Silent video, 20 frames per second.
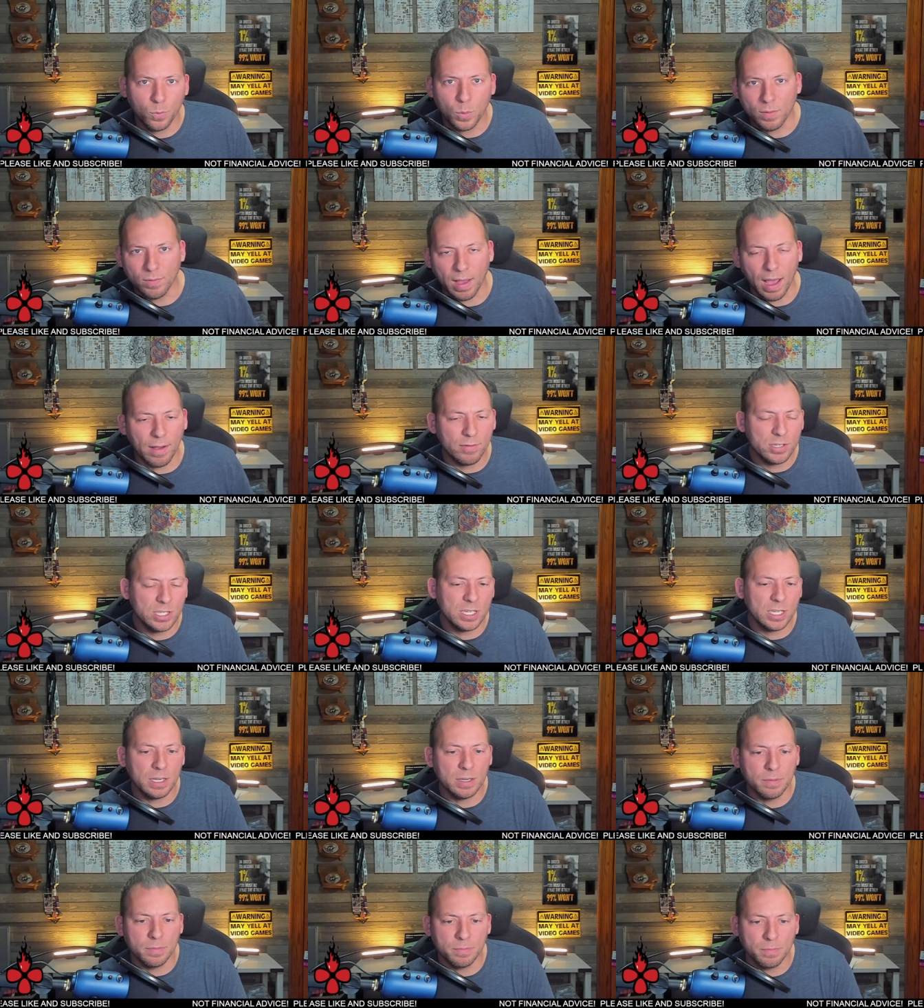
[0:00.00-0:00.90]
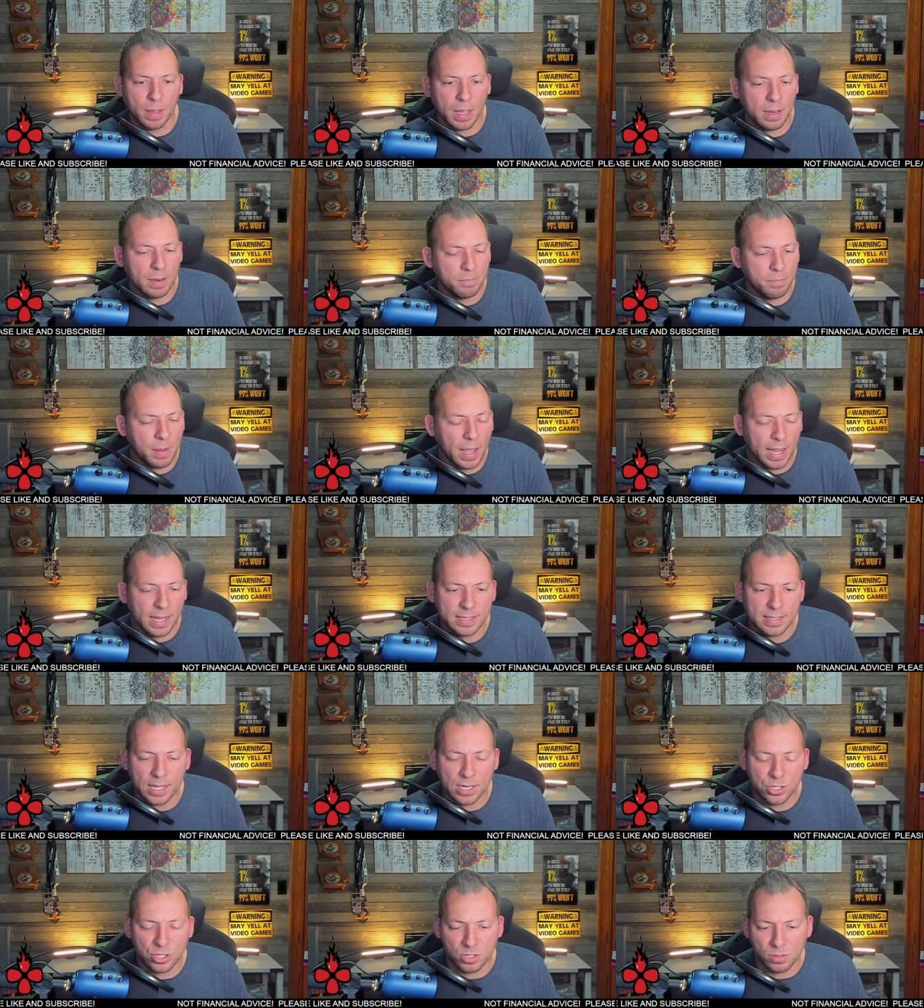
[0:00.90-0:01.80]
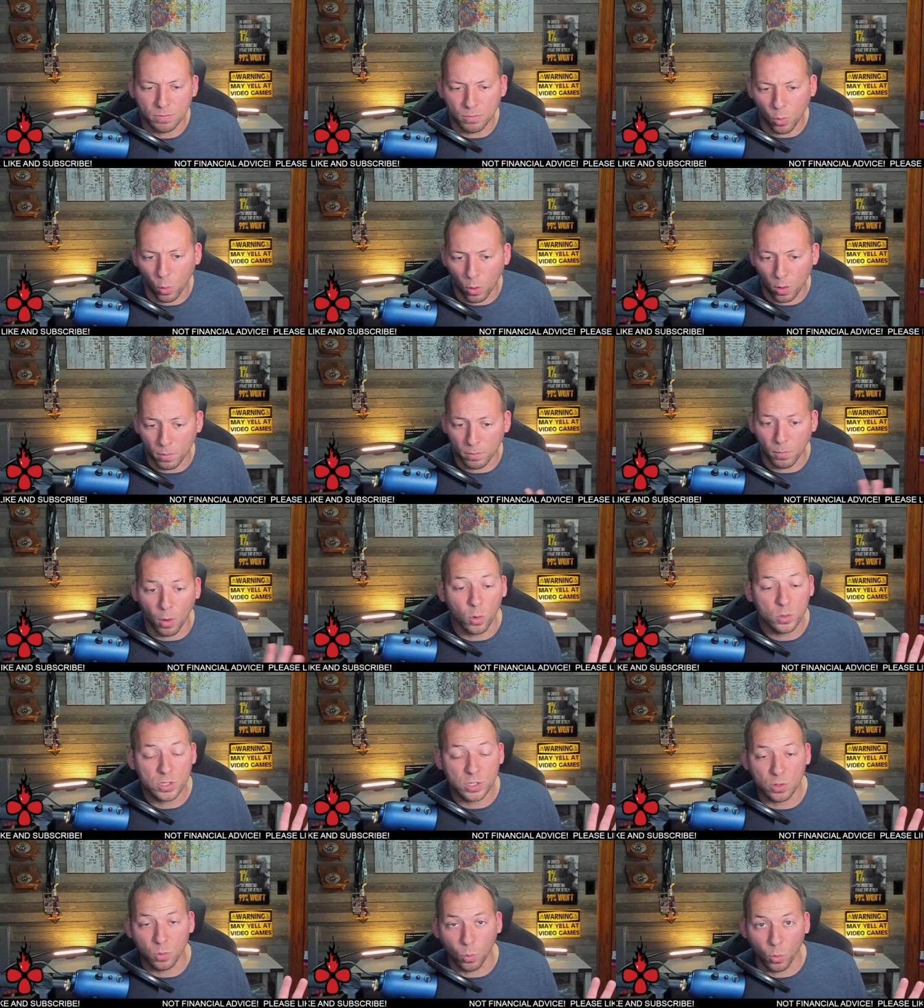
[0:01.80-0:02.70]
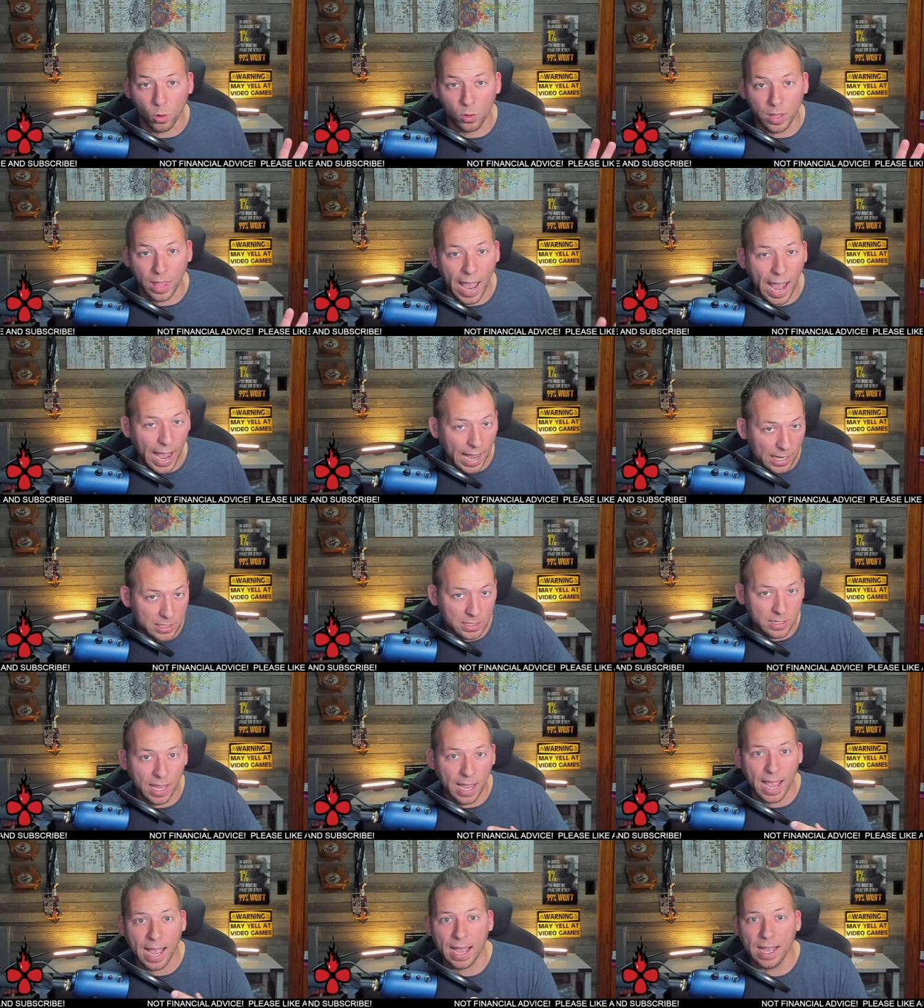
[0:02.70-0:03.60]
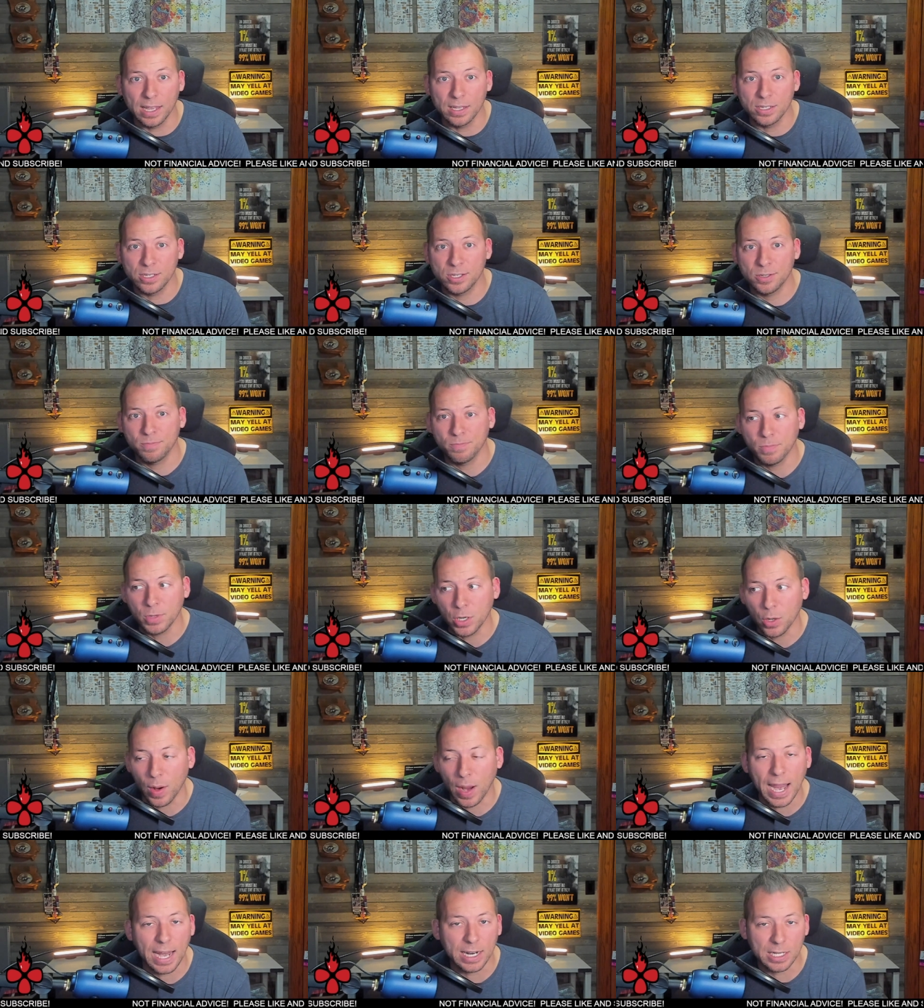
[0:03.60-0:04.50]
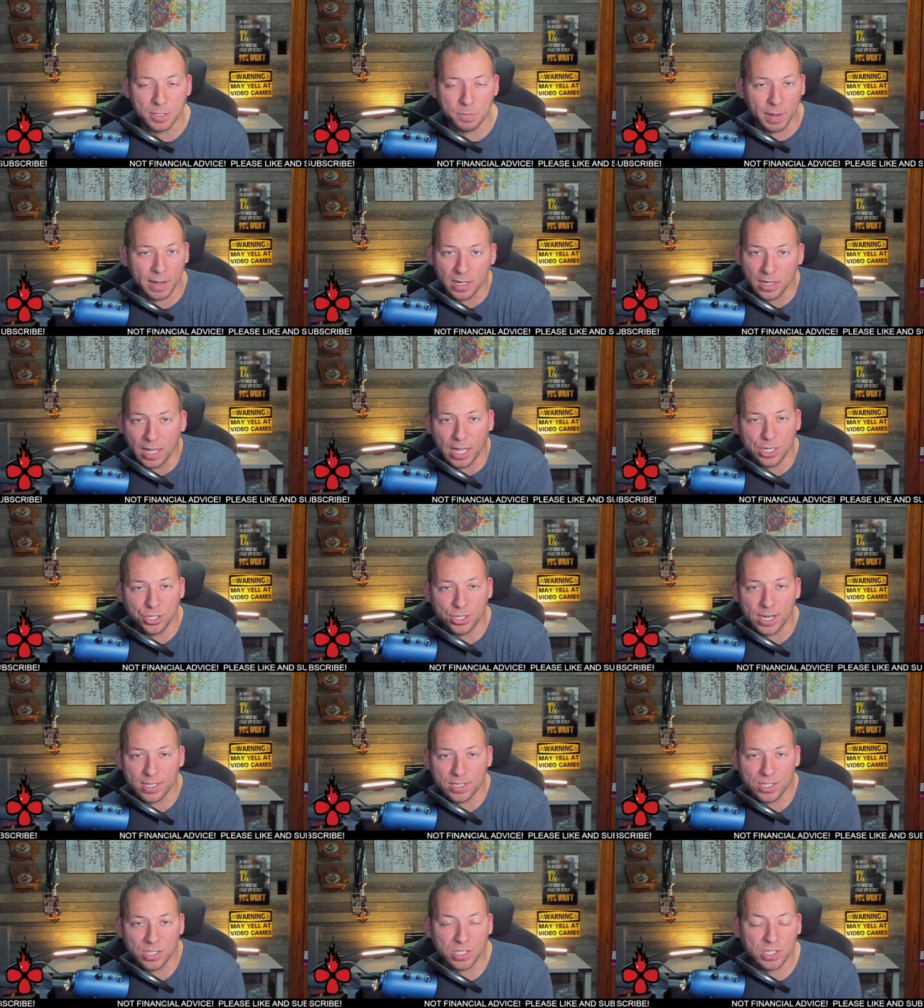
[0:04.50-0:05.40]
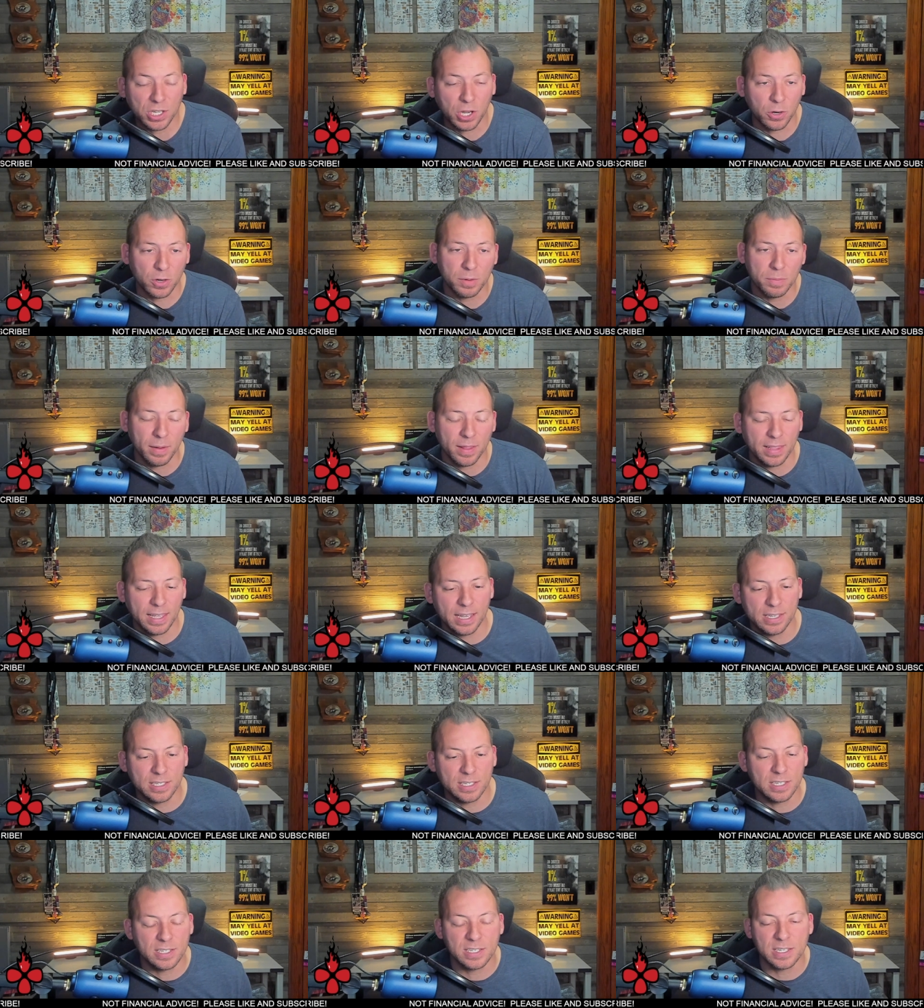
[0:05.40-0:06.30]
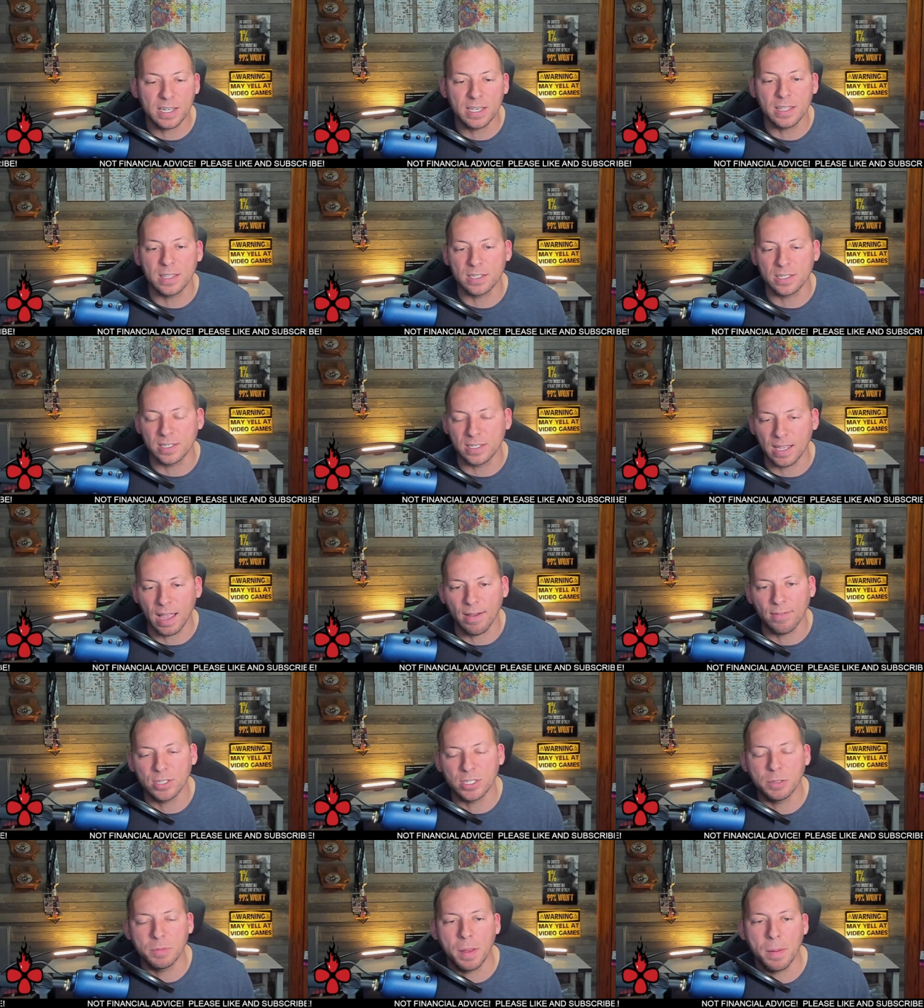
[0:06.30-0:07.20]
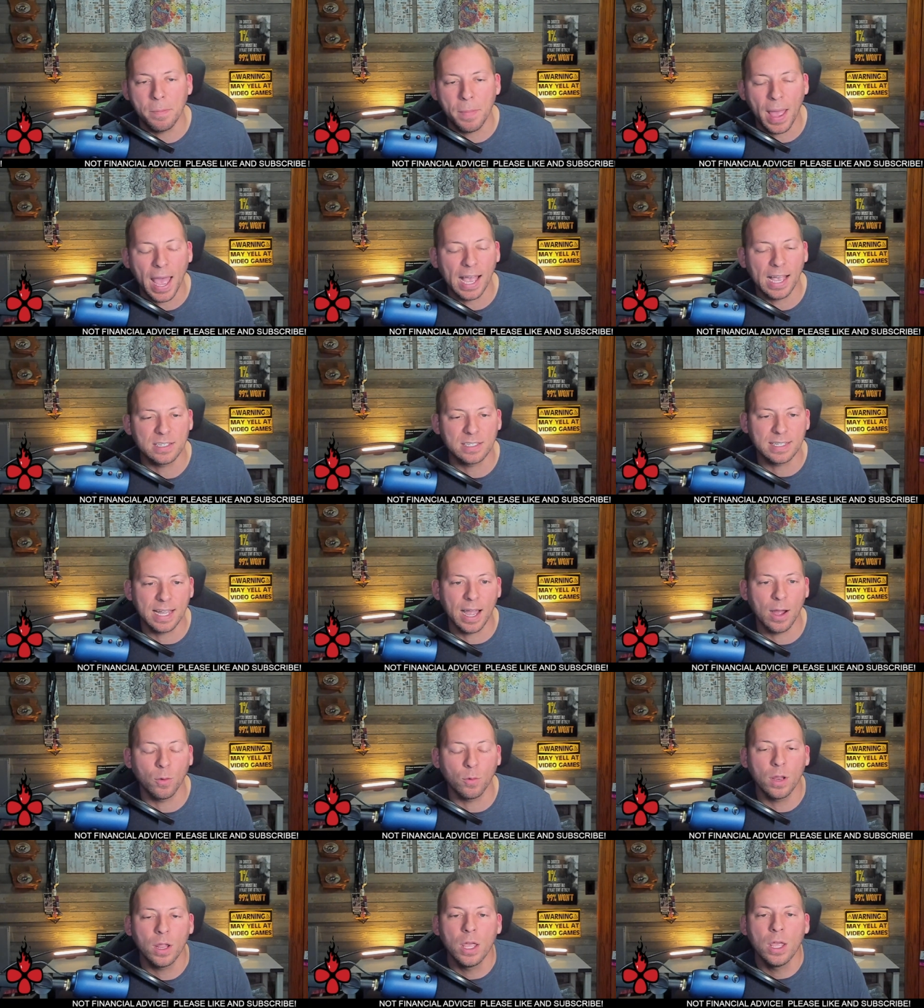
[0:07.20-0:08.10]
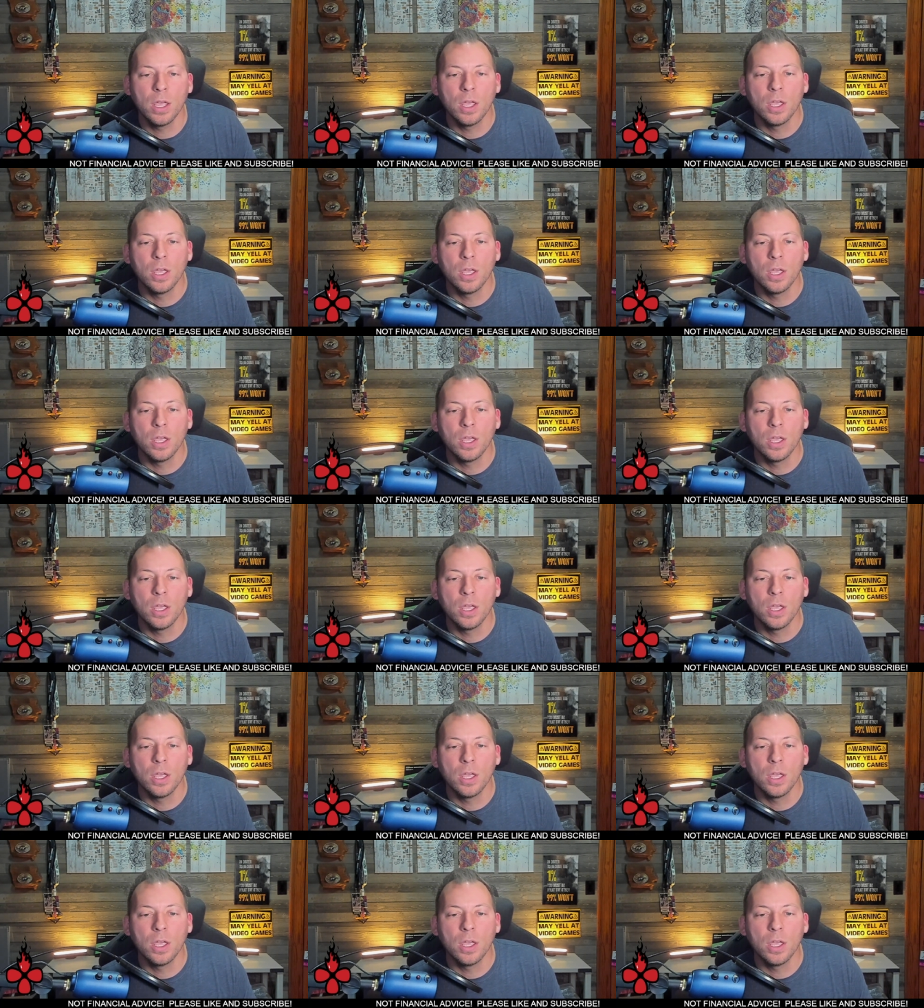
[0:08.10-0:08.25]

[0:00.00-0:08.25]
We've obviously been paying attention more. Most of the world has, as you know, ADA has been alleged as a security by the SEC. This has obviously been passed down.